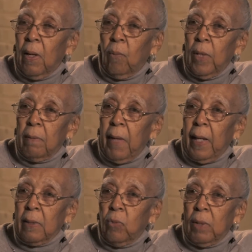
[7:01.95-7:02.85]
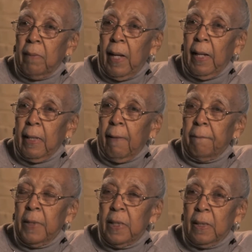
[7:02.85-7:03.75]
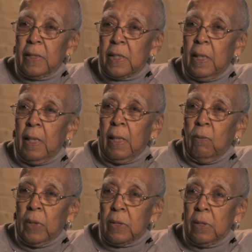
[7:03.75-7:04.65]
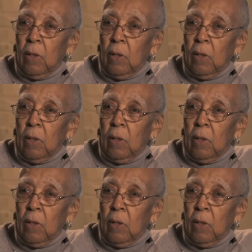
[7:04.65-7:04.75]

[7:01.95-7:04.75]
when my youngest son was